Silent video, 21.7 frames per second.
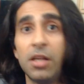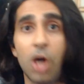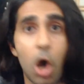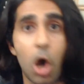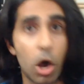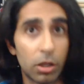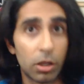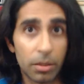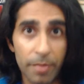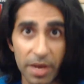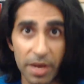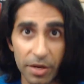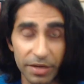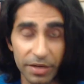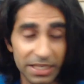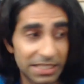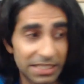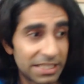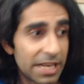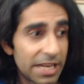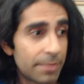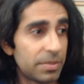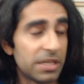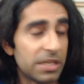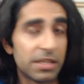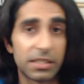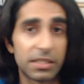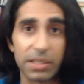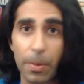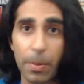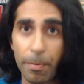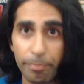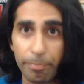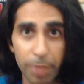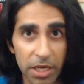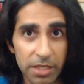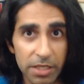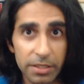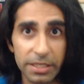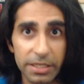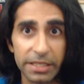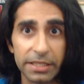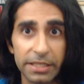All about acceptance,
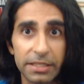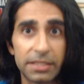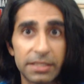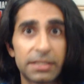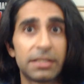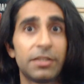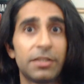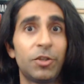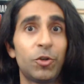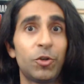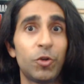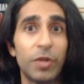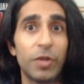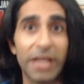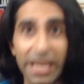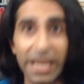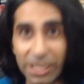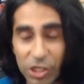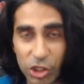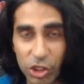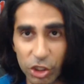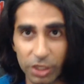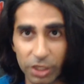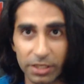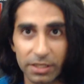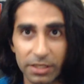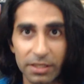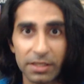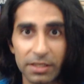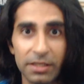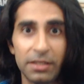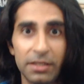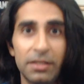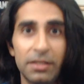abundance, creation,